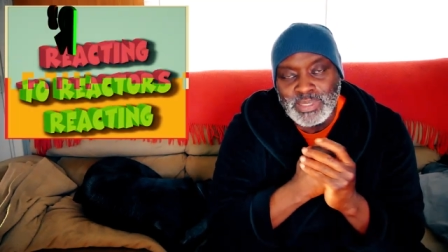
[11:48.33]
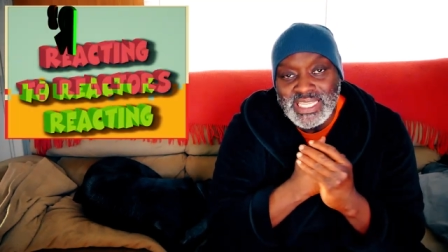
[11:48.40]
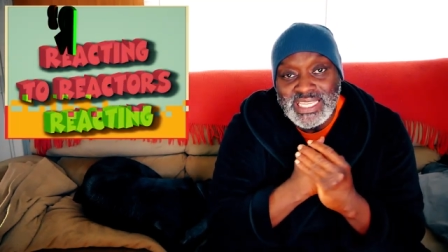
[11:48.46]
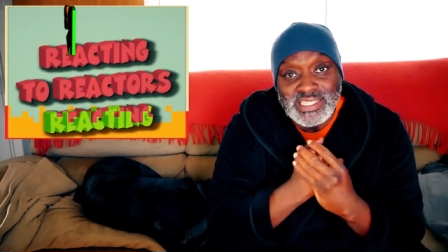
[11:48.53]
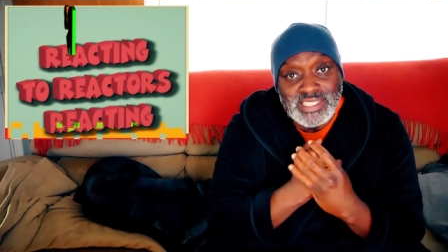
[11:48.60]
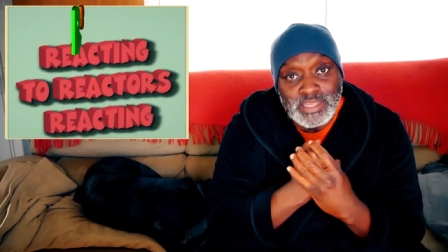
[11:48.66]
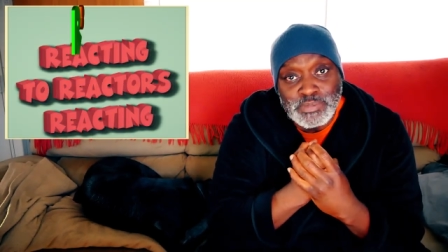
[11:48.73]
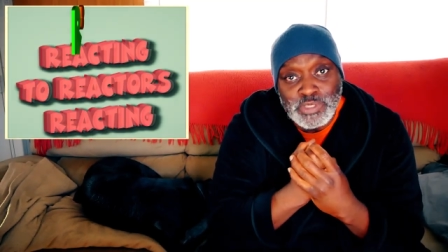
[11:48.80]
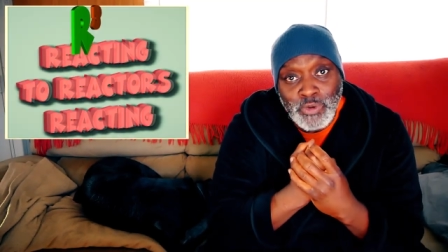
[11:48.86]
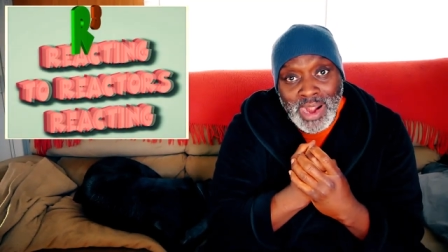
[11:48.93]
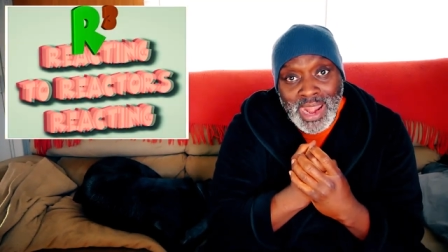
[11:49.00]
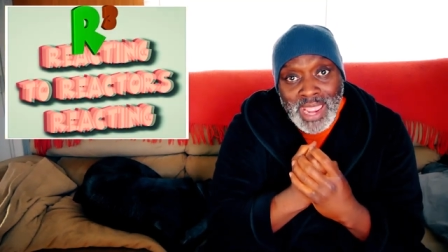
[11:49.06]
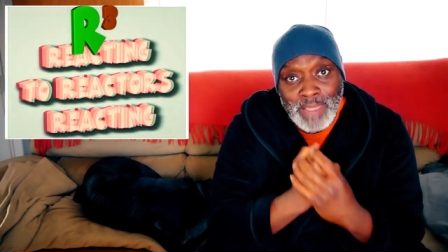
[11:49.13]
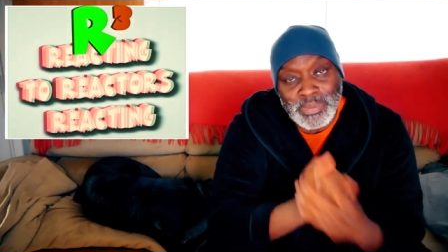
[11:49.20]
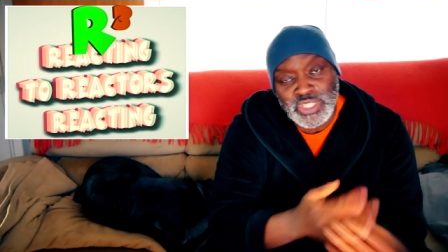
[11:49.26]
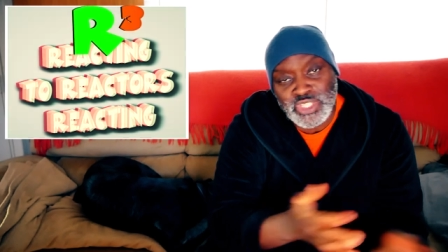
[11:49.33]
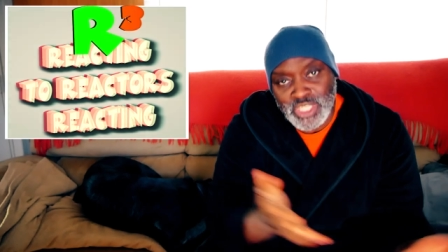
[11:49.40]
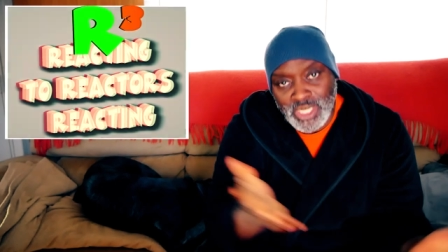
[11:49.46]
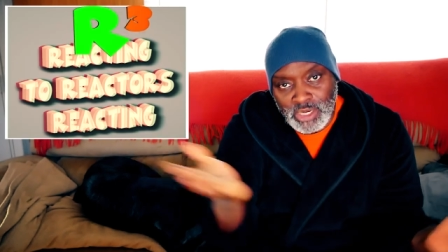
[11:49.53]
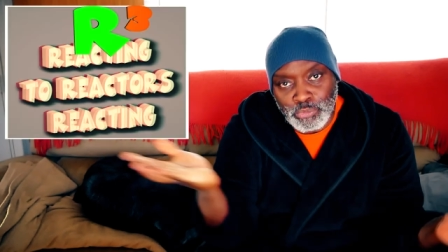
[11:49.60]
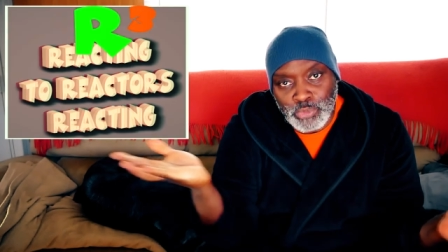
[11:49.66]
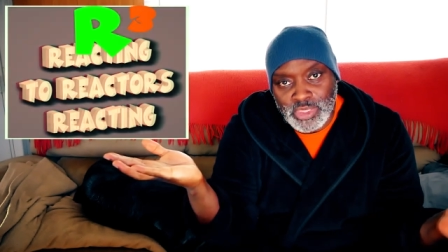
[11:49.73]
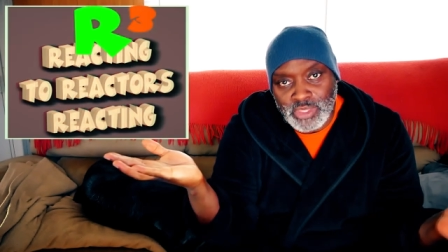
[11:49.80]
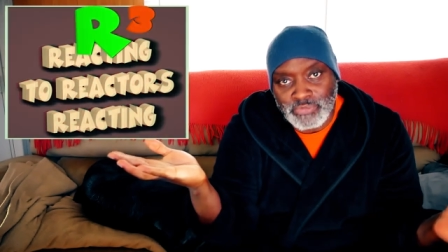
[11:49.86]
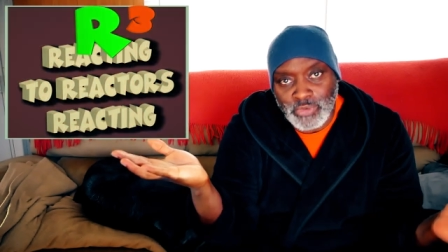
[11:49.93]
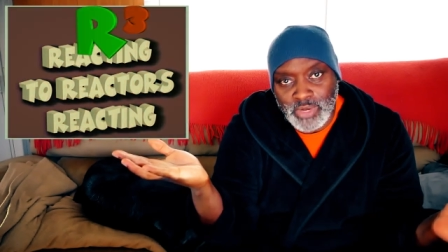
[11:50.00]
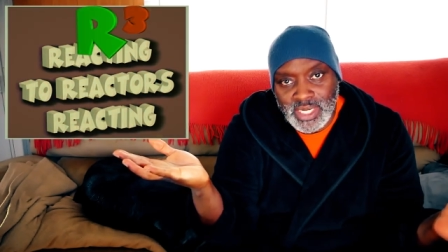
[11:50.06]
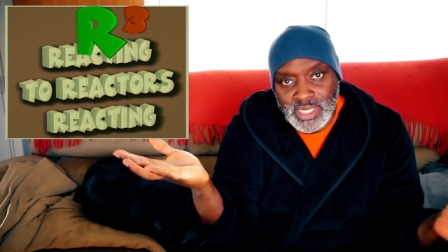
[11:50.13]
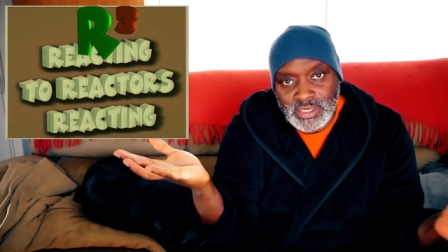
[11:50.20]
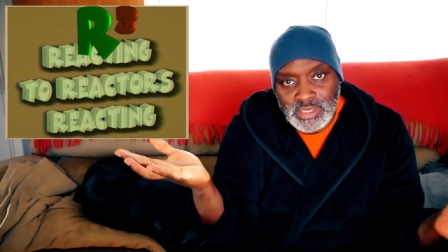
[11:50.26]
please subscribe and share it with your
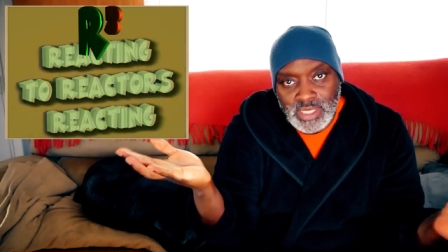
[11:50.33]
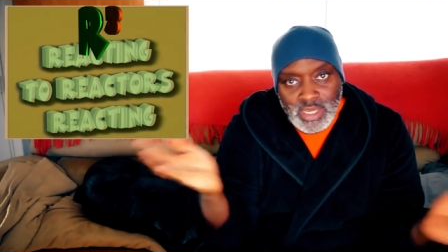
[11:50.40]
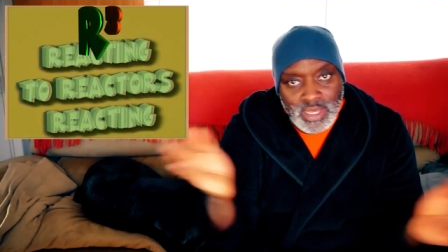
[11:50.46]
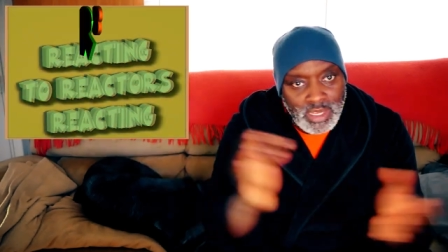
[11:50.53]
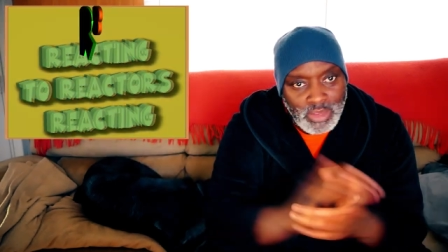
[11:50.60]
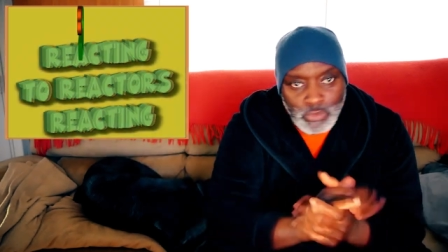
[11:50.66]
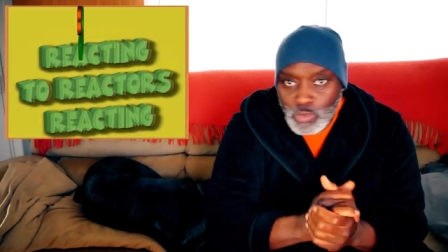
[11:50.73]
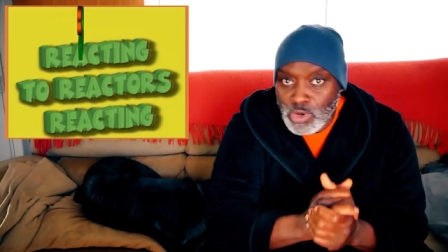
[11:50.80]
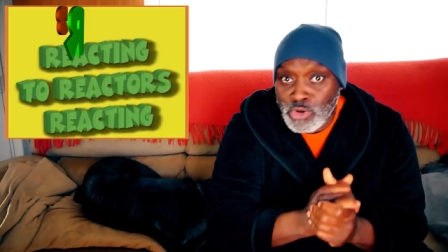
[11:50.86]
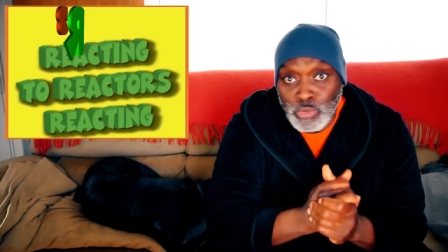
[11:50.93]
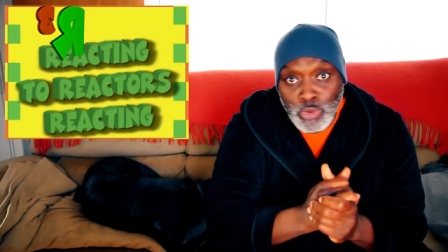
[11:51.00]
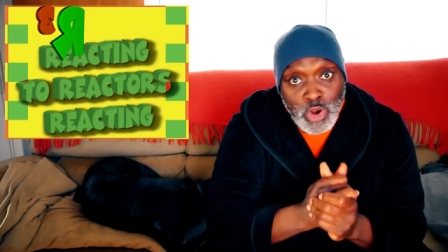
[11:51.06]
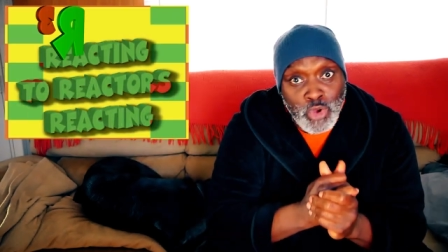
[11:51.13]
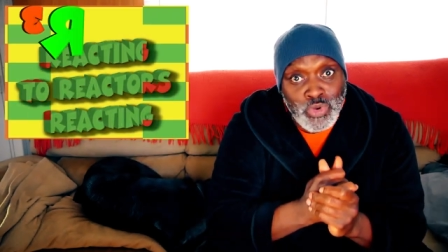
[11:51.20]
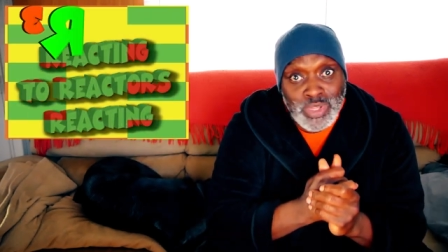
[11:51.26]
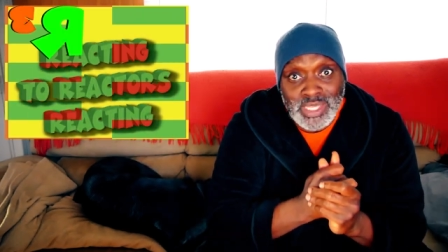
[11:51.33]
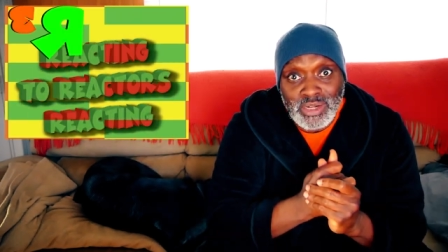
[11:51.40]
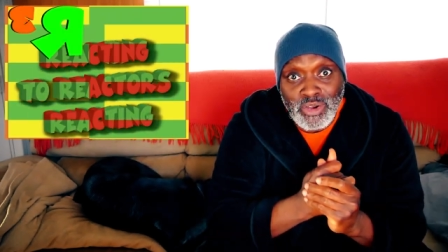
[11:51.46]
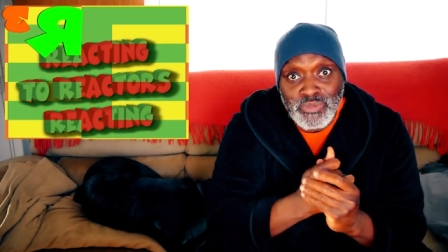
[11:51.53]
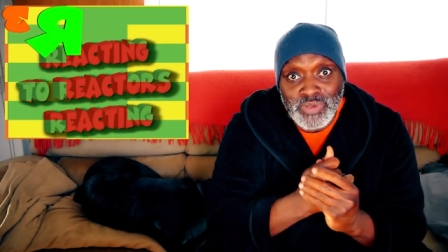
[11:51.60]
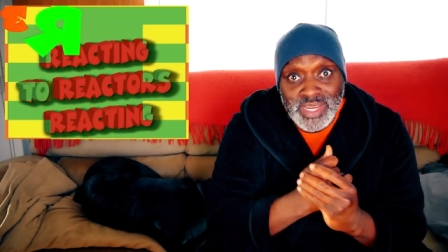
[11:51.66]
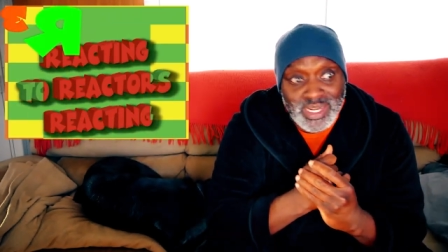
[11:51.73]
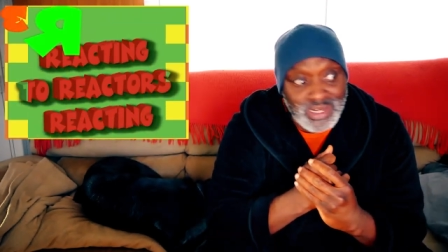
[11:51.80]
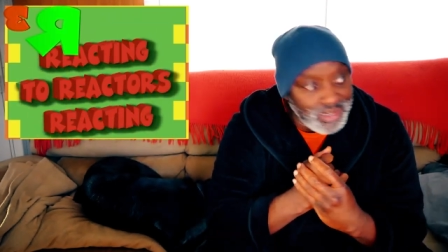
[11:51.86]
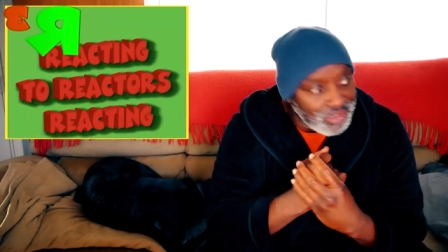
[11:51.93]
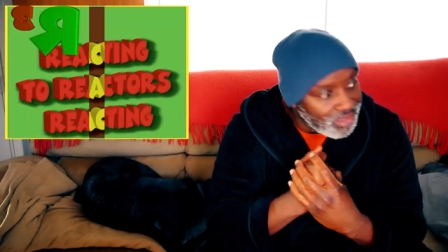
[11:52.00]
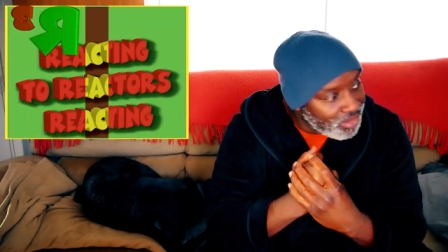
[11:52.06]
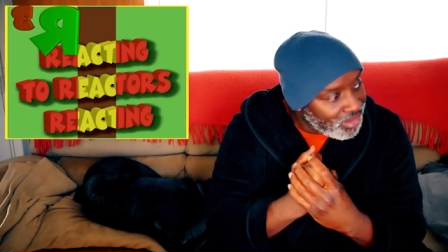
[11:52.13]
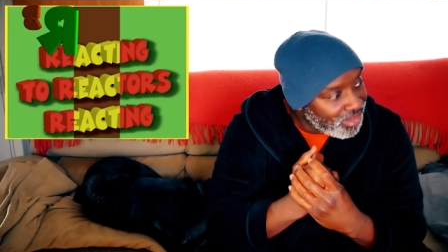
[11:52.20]
friends. We're growing over here.